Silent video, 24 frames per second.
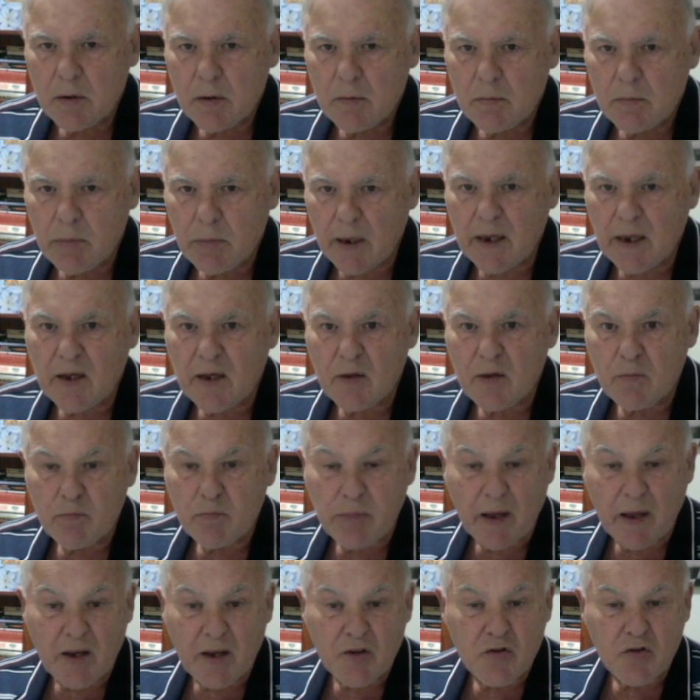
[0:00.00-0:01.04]

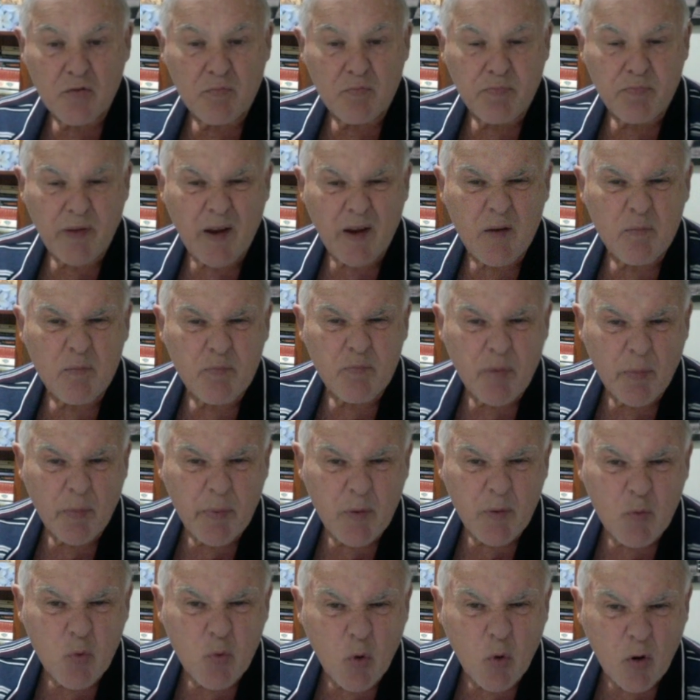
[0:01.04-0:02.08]
Black should play probably
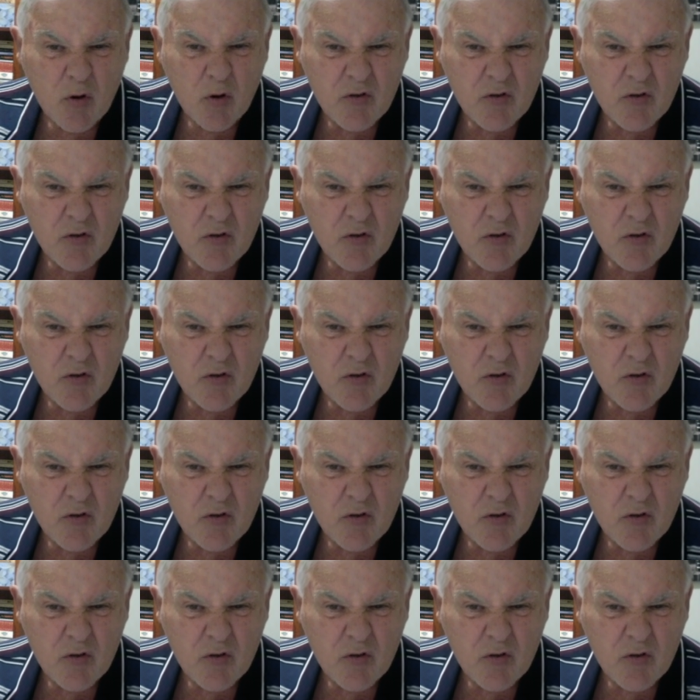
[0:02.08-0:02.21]
rook